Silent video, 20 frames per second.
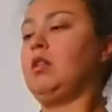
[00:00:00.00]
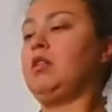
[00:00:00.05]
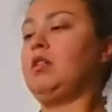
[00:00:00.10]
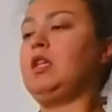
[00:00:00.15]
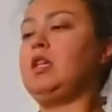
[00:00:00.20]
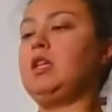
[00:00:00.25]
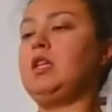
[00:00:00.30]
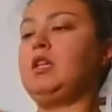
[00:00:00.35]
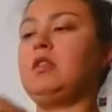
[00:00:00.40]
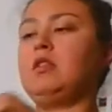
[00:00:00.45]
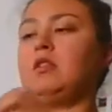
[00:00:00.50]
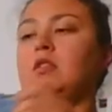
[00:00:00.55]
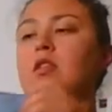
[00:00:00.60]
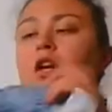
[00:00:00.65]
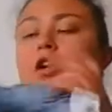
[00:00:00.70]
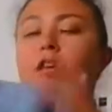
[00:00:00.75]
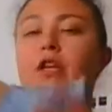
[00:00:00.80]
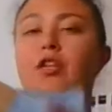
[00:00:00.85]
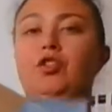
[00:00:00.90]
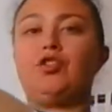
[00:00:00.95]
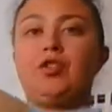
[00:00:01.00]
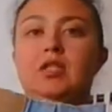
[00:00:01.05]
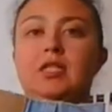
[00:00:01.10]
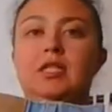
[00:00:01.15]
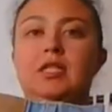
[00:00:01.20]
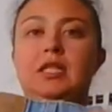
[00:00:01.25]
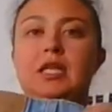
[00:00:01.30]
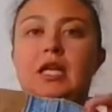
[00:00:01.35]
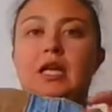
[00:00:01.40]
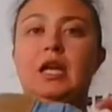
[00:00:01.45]
These are
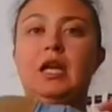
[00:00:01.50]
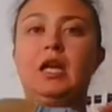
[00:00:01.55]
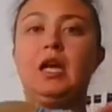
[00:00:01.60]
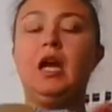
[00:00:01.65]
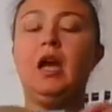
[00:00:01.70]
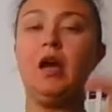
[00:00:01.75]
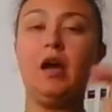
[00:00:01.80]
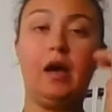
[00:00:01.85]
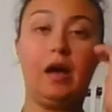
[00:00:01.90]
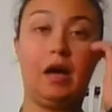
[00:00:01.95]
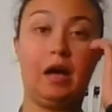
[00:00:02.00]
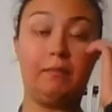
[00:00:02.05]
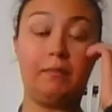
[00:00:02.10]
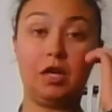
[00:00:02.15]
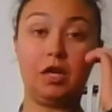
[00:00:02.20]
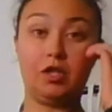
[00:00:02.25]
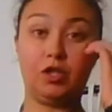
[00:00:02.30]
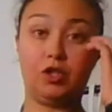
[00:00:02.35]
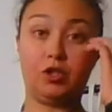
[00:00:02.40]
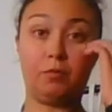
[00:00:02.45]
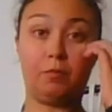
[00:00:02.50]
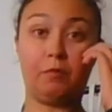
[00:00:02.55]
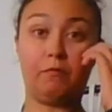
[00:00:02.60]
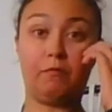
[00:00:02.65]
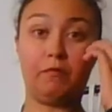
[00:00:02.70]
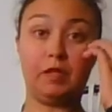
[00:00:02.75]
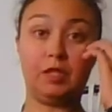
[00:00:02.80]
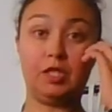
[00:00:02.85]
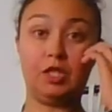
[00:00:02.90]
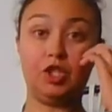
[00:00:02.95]
interesting. I'm not a super
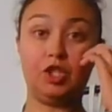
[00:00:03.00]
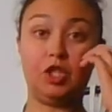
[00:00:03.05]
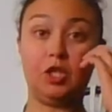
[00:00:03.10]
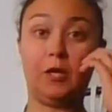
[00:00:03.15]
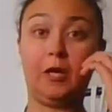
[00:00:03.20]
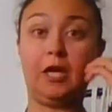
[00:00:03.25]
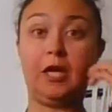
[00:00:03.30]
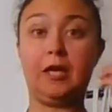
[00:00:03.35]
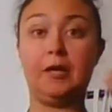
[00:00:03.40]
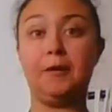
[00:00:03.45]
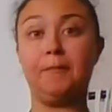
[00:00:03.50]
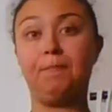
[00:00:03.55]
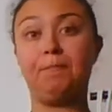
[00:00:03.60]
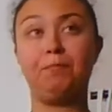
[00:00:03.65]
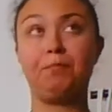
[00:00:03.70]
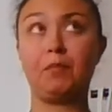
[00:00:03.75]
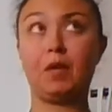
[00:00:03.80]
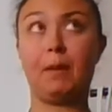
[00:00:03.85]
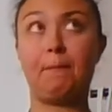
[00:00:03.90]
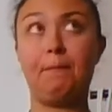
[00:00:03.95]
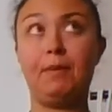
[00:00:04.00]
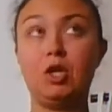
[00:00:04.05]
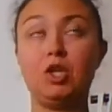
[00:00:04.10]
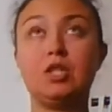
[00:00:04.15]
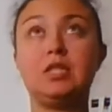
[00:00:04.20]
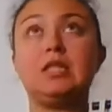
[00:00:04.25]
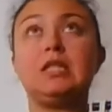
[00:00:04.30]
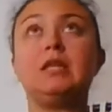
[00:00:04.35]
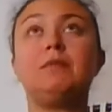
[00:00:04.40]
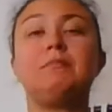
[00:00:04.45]
vintagey
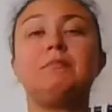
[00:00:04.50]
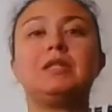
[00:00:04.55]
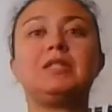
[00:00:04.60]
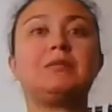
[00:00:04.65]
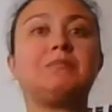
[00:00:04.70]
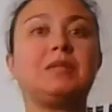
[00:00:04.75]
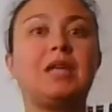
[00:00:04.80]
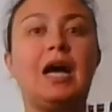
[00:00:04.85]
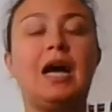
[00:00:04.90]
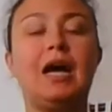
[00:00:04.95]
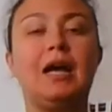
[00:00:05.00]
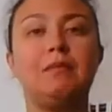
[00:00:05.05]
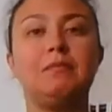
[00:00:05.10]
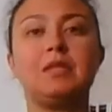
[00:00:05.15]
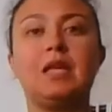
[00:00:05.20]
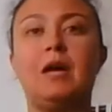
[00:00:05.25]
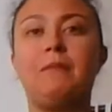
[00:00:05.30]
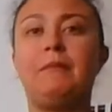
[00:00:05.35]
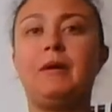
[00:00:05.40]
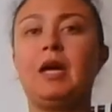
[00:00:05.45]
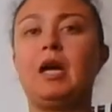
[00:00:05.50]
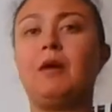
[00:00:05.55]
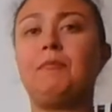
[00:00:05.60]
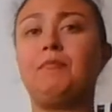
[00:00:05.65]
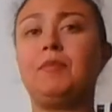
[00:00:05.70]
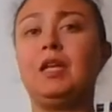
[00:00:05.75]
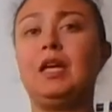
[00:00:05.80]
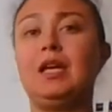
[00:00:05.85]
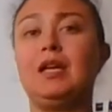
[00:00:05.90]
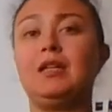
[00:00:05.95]
person, but sometimes I pick up
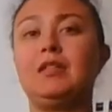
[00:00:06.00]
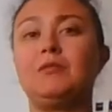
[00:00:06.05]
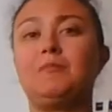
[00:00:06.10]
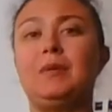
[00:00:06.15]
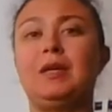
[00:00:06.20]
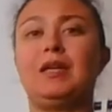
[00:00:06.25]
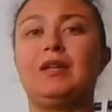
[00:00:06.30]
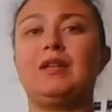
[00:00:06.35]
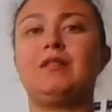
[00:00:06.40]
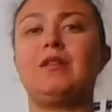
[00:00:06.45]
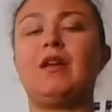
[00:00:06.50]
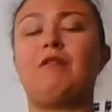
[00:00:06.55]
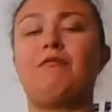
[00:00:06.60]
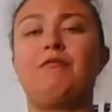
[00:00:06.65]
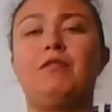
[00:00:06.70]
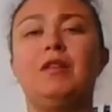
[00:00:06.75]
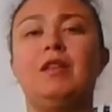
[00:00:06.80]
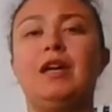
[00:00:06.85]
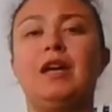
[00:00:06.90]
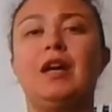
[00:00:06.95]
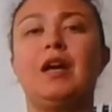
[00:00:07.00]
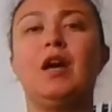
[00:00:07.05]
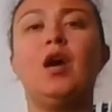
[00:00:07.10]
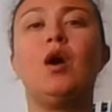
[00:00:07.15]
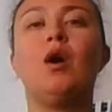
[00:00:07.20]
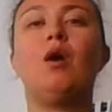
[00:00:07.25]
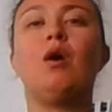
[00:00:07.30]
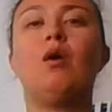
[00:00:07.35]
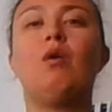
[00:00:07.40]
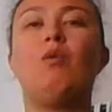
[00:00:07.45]
things because I feel like,
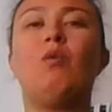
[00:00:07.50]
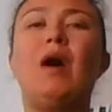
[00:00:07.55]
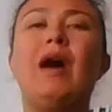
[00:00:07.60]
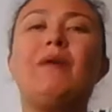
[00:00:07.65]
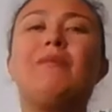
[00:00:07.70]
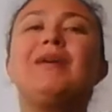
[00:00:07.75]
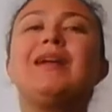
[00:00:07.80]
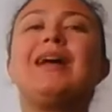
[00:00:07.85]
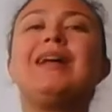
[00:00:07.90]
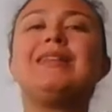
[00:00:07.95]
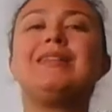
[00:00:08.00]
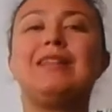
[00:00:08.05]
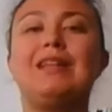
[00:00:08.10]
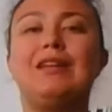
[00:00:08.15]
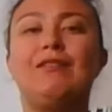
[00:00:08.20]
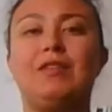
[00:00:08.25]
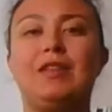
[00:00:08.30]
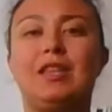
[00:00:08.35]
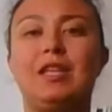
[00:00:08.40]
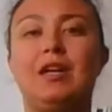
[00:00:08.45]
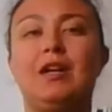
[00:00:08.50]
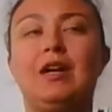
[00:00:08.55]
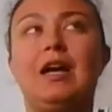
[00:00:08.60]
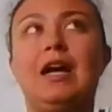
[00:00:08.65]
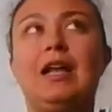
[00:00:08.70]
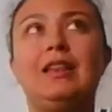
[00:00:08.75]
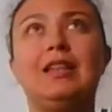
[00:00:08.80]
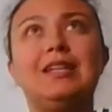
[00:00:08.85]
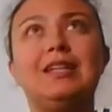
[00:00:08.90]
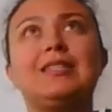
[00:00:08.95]
why would I leave it there?
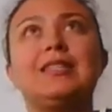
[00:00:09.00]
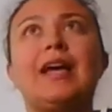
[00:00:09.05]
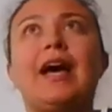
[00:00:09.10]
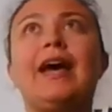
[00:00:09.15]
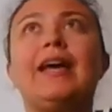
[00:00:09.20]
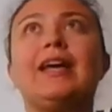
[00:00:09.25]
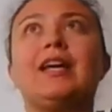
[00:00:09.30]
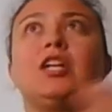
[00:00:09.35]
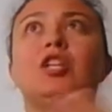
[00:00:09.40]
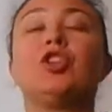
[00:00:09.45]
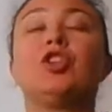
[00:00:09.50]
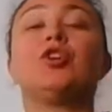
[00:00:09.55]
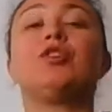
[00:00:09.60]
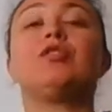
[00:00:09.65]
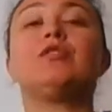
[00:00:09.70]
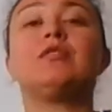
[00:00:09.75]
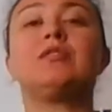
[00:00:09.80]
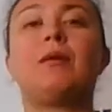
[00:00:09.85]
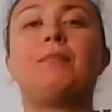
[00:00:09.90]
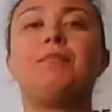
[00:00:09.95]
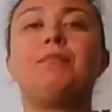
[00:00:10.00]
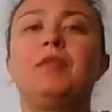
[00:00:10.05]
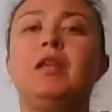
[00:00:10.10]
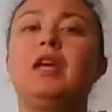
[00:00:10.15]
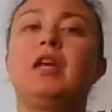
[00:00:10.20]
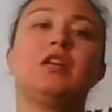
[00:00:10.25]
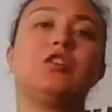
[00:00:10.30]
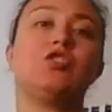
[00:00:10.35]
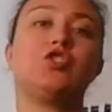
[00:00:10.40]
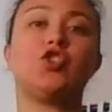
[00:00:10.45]
At least I could learn
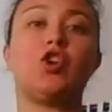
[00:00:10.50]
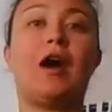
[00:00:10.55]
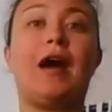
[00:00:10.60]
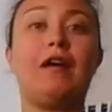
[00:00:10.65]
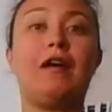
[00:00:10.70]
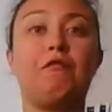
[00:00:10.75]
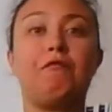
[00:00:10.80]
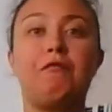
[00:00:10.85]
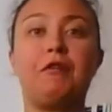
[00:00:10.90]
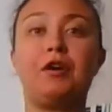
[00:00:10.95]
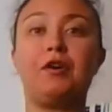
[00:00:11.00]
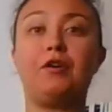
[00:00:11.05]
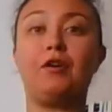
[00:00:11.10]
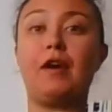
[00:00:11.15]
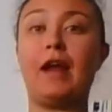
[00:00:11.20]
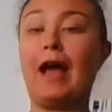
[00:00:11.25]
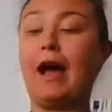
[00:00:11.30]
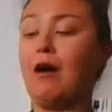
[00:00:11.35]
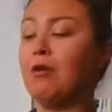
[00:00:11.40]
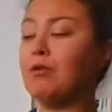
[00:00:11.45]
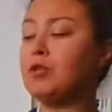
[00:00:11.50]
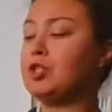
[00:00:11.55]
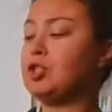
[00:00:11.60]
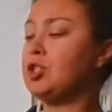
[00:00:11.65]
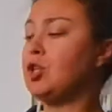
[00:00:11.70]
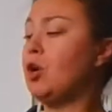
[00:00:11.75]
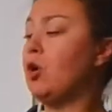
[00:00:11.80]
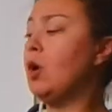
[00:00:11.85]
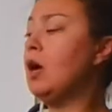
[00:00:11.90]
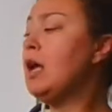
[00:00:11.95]
something and try to figure it out.
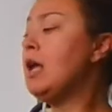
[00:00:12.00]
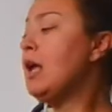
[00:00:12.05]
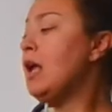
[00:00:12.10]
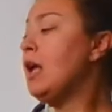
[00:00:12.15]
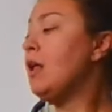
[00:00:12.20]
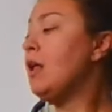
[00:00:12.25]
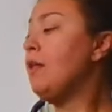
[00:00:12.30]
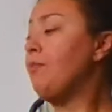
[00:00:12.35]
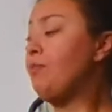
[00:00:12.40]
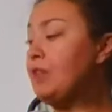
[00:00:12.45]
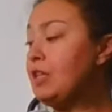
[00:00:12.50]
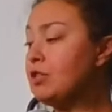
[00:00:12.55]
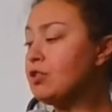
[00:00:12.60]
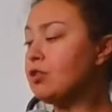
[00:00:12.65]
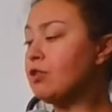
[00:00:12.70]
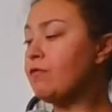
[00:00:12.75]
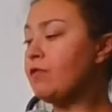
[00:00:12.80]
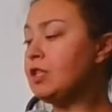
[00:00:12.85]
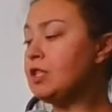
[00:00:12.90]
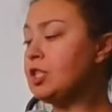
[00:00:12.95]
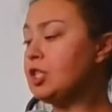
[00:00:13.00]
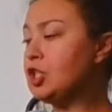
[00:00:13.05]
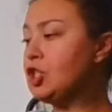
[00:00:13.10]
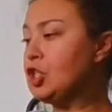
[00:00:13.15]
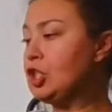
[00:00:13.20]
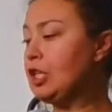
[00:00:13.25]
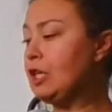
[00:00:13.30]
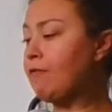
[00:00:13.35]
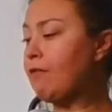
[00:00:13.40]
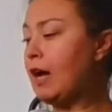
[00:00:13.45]
So these are vintage
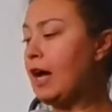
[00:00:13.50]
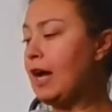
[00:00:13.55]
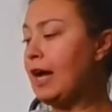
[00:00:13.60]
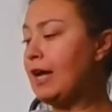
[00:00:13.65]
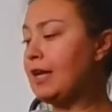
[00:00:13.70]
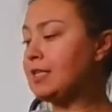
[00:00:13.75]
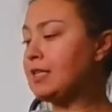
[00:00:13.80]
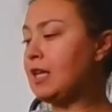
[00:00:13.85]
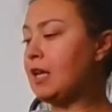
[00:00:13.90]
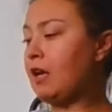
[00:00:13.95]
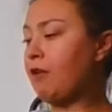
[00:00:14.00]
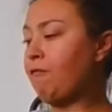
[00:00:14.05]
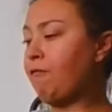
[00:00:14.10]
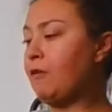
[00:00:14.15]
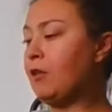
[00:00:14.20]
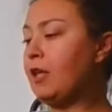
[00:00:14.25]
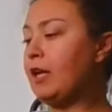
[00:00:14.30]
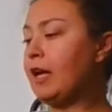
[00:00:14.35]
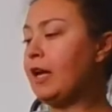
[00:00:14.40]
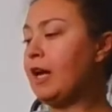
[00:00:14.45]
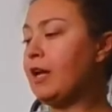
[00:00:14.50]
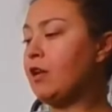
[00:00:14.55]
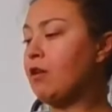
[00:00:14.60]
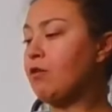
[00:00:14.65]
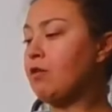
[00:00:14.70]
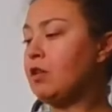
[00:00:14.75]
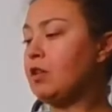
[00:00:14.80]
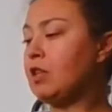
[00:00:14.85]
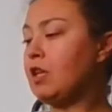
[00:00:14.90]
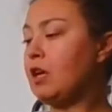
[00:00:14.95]
Levi's, and I feel like I know
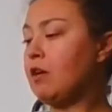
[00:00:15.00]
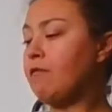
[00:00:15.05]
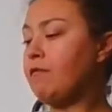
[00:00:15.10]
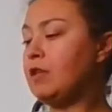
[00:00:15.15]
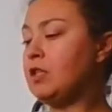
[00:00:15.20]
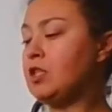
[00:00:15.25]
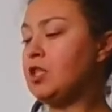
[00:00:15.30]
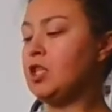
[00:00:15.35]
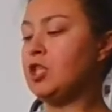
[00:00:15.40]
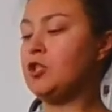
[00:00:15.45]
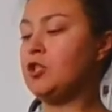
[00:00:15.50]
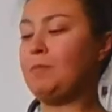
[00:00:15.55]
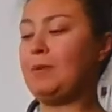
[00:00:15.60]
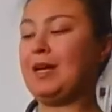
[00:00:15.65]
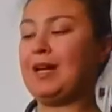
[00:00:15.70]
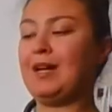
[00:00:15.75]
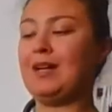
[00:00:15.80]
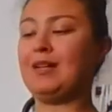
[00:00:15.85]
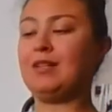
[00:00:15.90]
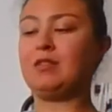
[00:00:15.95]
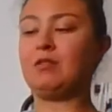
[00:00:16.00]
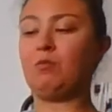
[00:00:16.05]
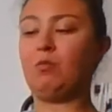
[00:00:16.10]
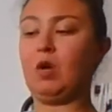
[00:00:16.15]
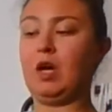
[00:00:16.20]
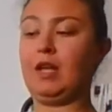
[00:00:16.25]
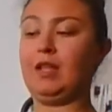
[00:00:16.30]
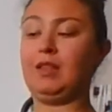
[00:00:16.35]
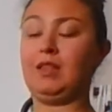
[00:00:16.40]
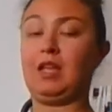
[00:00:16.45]
that they're vintage because
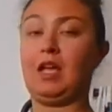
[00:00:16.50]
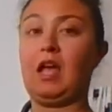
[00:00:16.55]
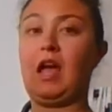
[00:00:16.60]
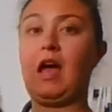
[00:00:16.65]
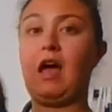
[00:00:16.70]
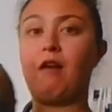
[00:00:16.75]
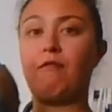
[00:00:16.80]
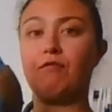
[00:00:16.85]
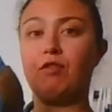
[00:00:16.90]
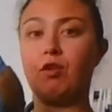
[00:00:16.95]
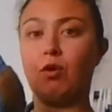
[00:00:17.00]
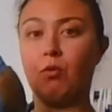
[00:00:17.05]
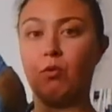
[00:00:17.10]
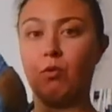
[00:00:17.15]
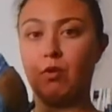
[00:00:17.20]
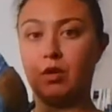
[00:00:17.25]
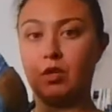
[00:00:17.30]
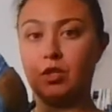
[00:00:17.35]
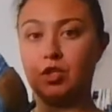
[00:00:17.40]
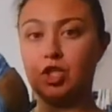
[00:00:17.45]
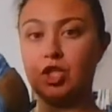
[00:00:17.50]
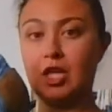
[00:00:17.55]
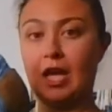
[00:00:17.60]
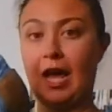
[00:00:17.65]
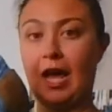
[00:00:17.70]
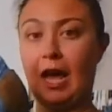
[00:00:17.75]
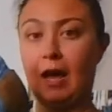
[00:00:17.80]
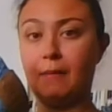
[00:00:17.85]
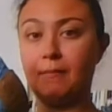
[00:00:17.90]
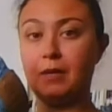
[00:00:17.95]
what? They have the orange
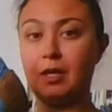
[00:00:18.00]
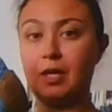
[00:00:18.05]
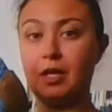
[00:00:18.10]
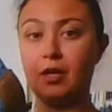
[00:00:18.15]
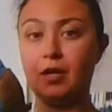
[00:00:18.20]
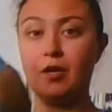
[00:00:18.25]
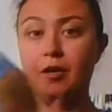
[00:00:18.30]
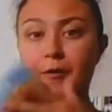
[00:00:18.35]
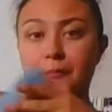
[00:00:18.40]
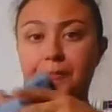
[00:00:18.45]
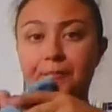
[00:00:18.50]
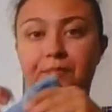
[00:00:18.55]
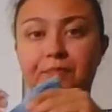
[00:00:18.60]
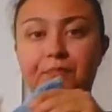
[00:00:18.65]
tab here,